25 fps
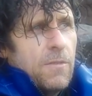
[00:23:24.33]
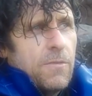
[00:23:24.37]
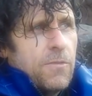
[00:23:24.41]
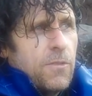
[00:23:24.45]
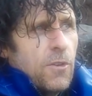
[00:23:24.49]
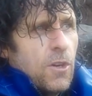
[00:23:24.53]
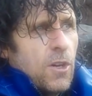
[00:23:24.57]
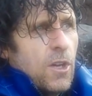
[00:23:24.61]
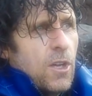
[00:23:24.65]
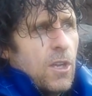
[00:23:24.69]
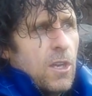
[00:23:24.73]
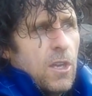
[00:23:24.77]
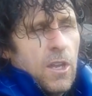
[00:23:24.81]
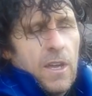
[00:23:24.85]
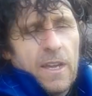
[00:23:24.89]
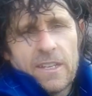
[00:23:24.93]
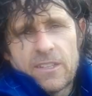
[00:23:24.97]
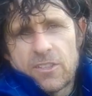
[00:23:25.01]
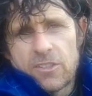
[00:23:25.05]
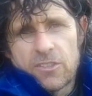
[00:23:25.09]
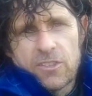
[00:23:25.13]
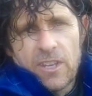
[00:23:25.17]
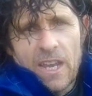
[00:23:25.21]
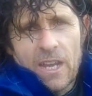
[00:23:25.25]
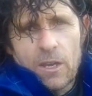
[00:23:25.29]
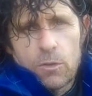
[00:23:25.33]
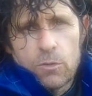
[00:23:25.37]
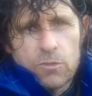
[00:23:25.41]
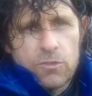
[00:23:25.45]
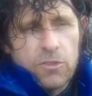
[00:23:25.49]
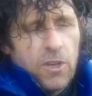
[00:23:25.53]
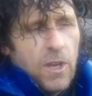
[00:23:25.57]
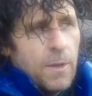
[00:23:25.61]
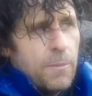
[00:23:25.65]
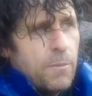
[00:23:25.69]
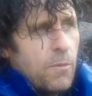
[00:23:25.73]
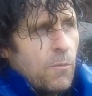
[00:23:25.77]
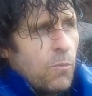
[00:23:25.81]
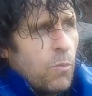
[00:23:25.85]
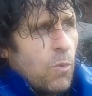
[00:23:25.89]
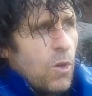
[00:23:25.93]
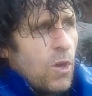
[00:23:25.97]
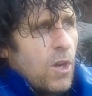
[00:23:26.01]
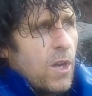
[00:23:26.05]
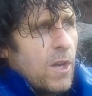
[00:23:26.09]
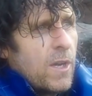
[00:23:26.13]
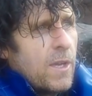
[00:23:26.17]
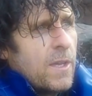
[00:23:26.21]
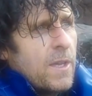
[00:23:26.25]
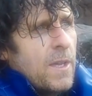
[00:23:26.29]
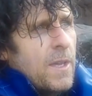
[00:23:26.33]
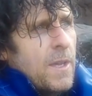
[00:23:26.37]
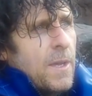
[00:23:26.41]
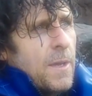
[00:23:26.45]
for lighter tackle type of work,